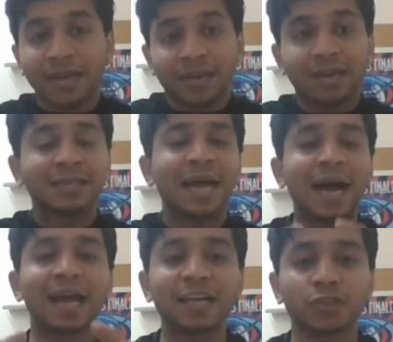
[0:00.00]
it,
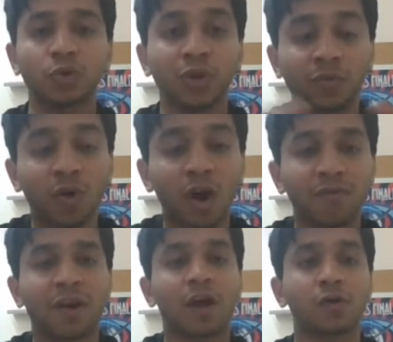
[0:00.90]
that has to
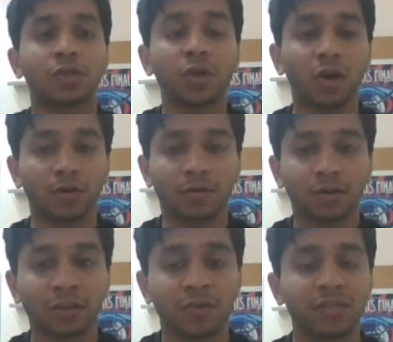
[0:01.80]
revolve around your
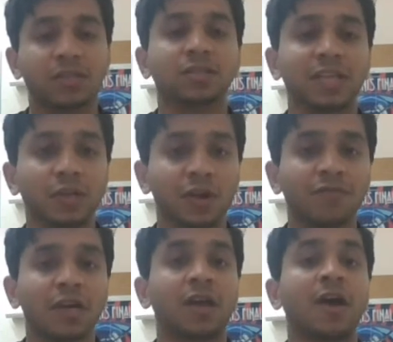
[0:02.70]
the research that you
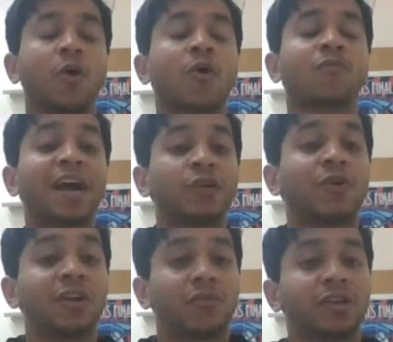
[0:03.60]
have done or why you
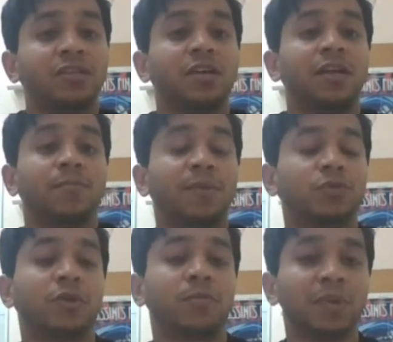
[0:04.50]
are interested in
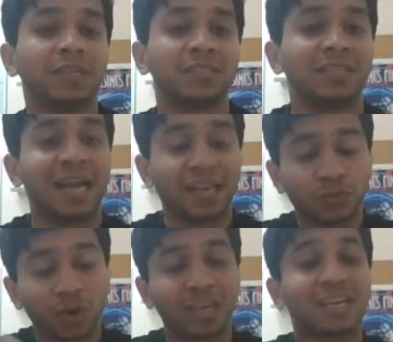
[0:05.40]
pursuing phd that
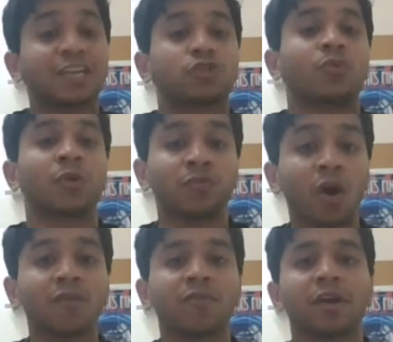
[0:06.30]
is what it has to
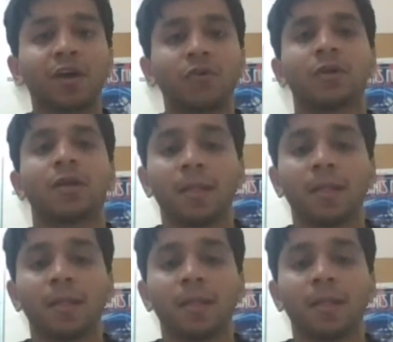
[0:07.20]
revolve around